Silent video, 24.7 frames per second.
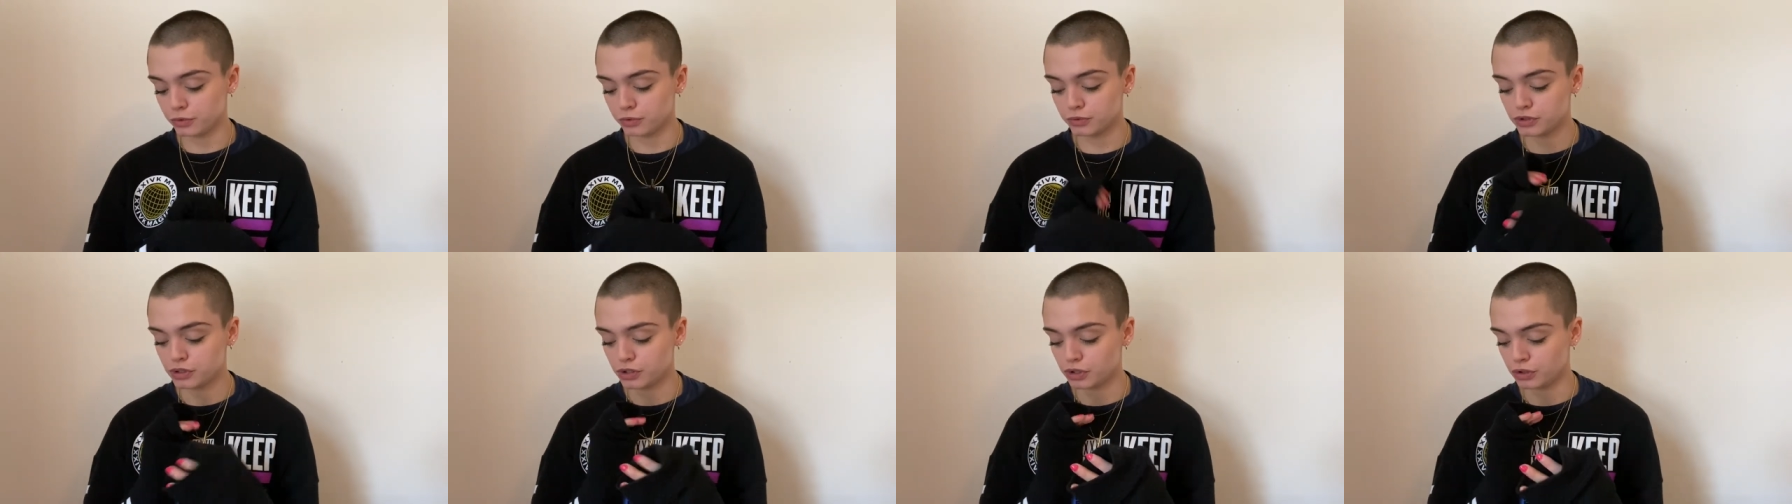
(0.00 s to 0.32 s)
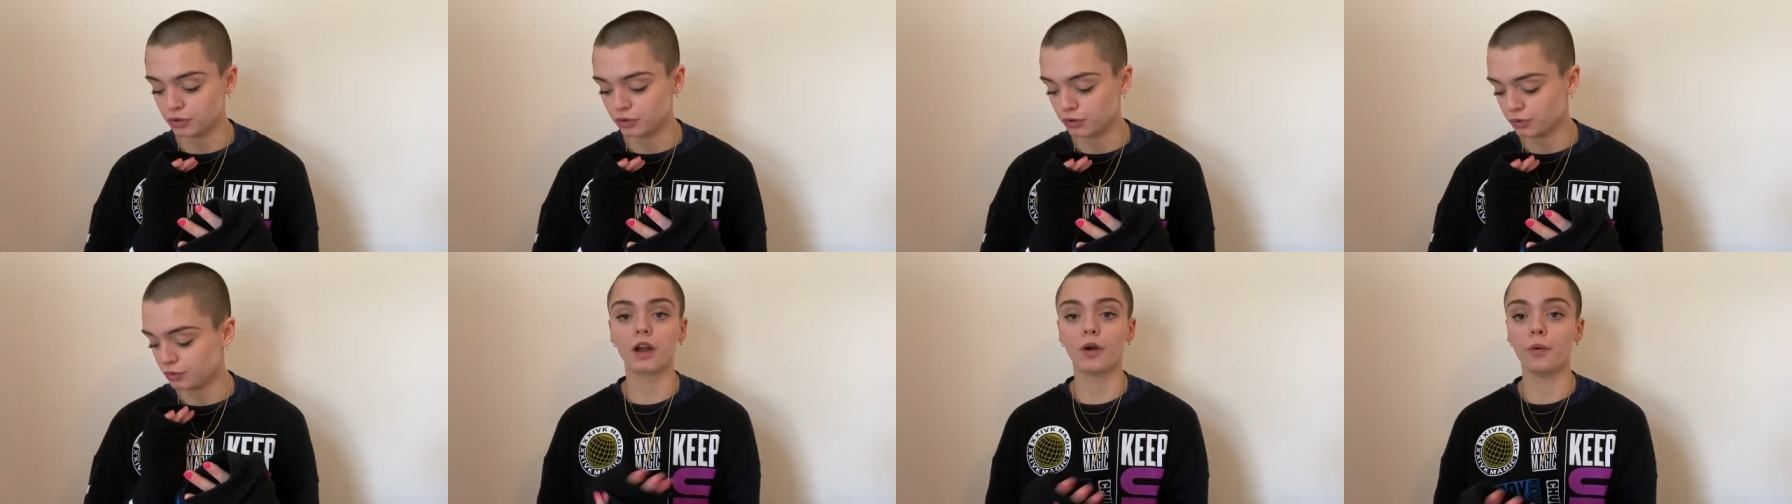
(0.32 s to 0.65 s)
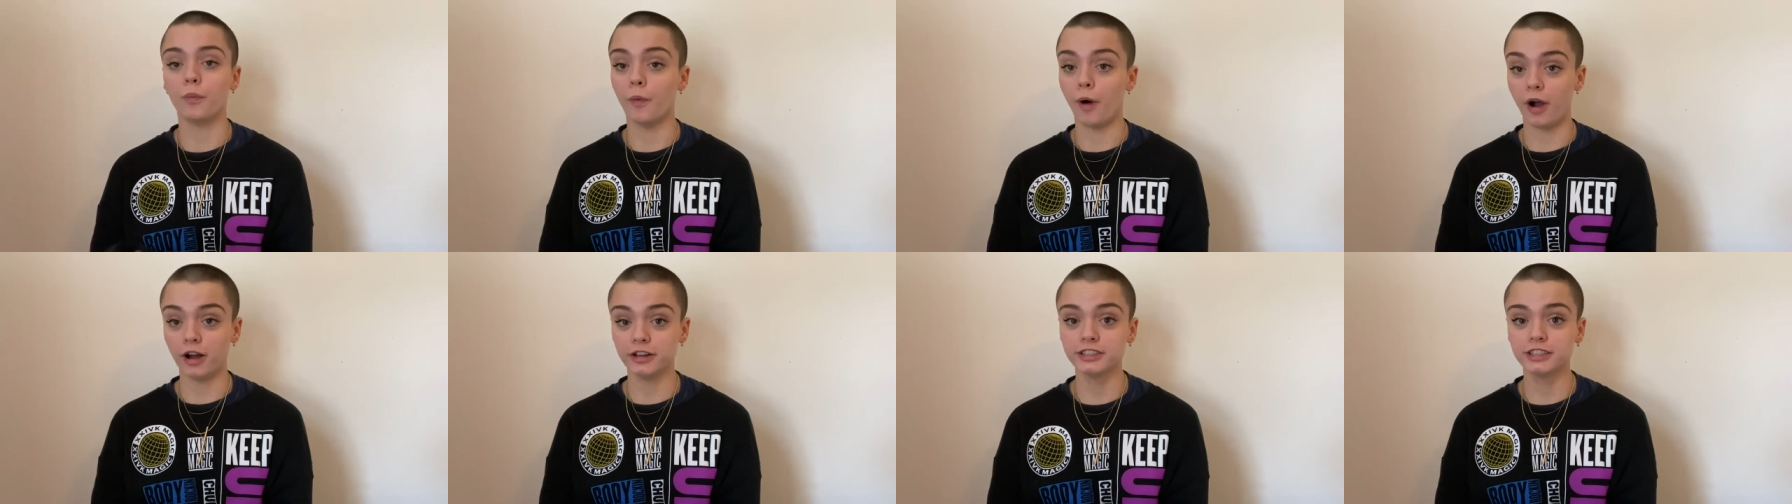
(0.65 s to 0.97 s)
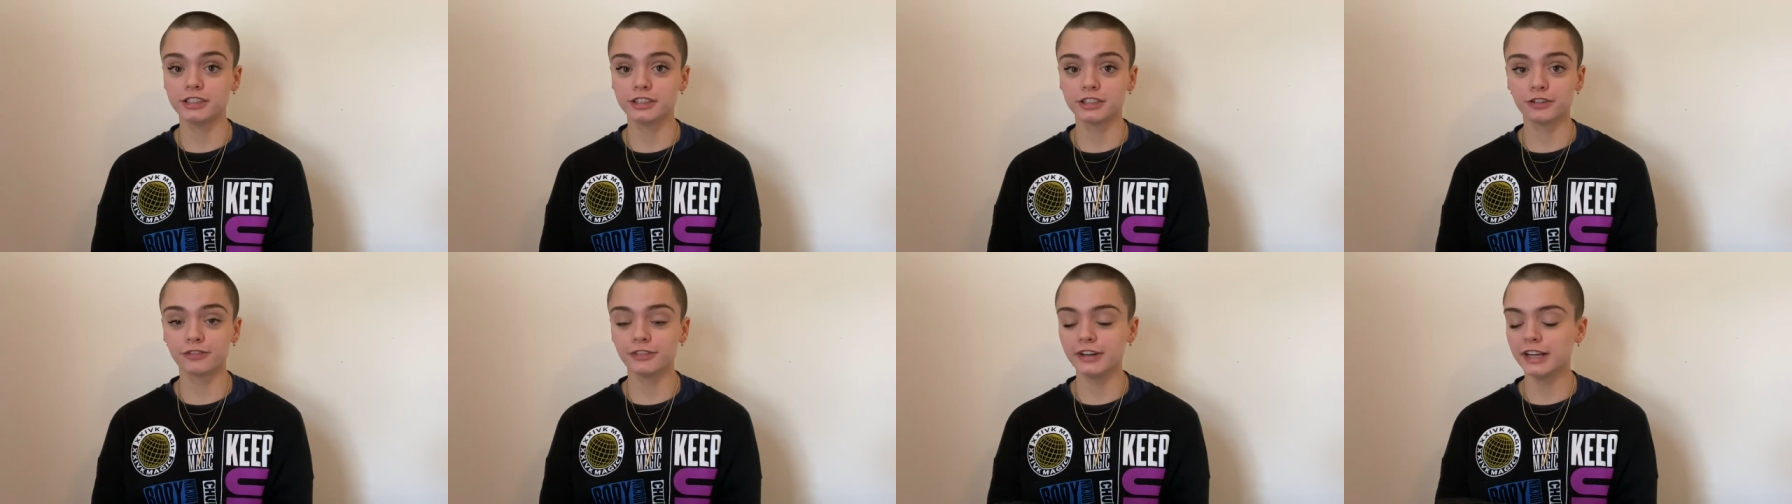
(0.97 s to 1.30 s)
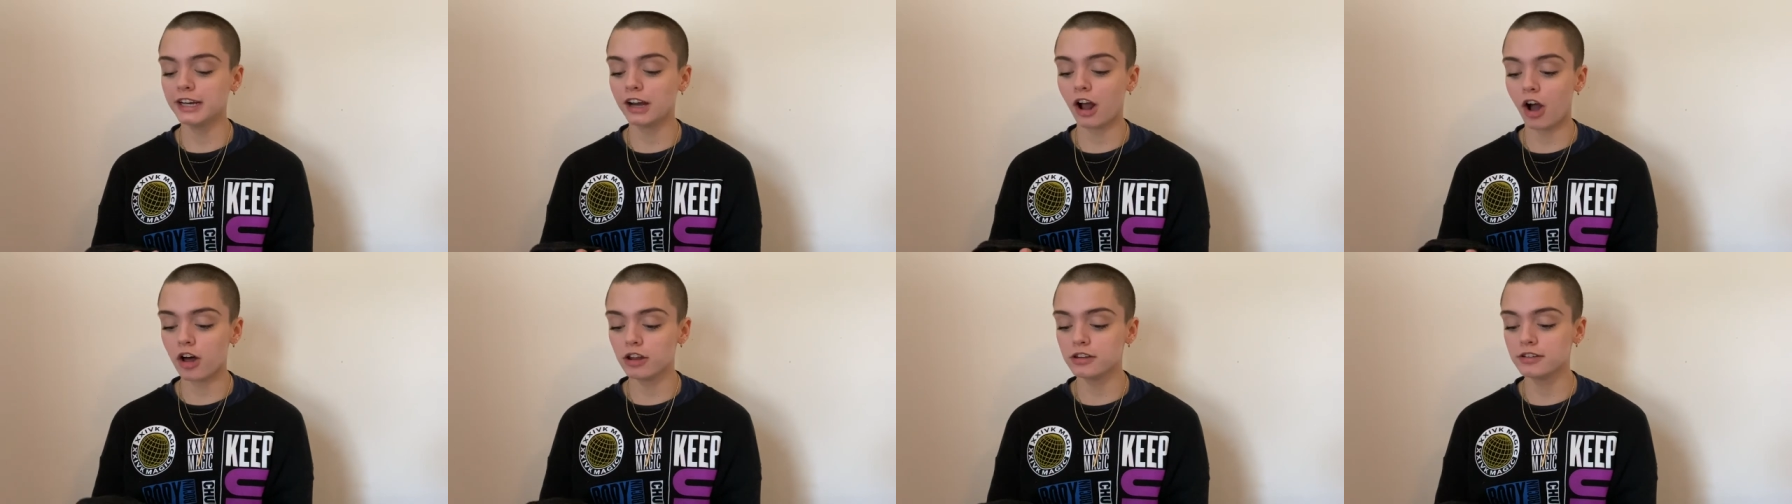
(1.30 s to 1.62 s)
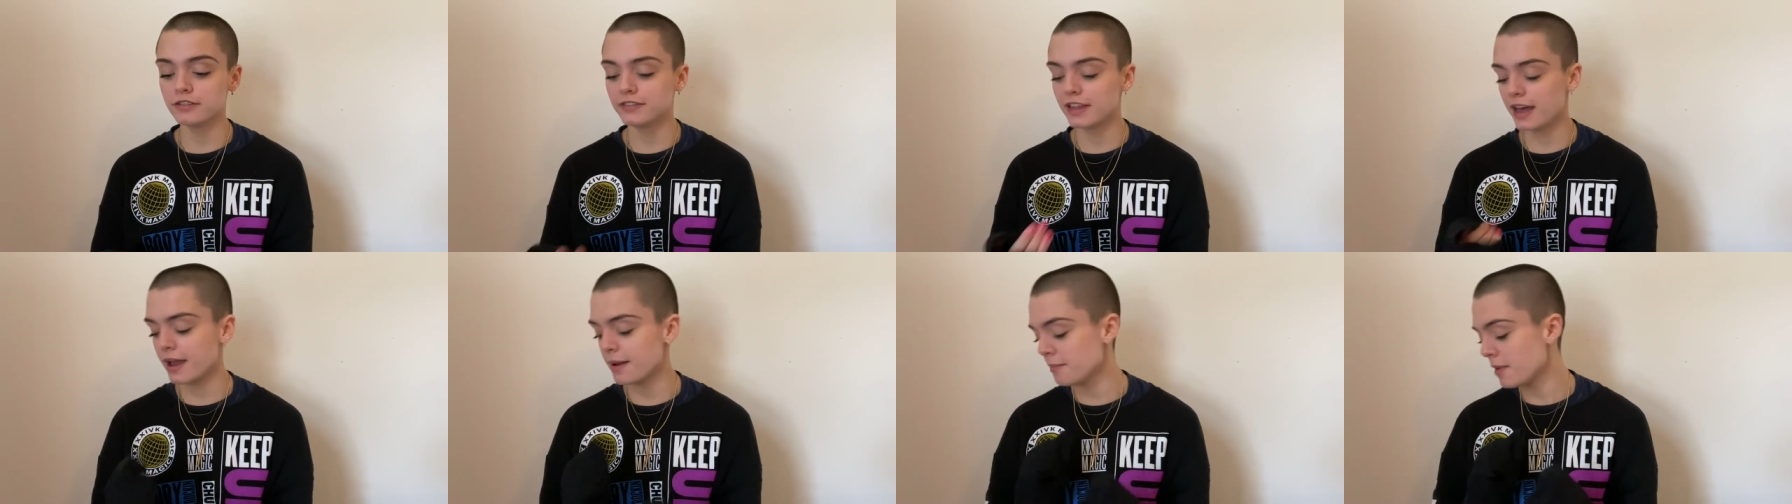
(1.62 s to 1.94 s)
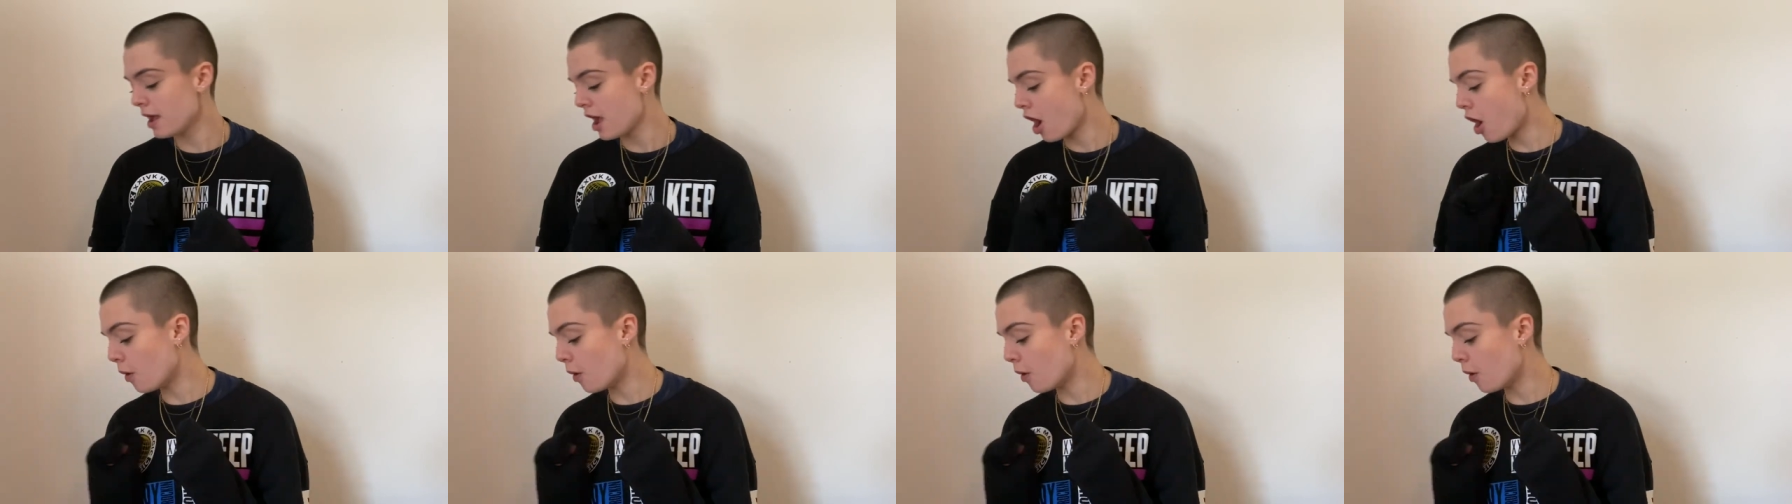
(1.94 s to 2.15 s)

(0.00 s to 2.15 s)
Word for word: to want to read all of them.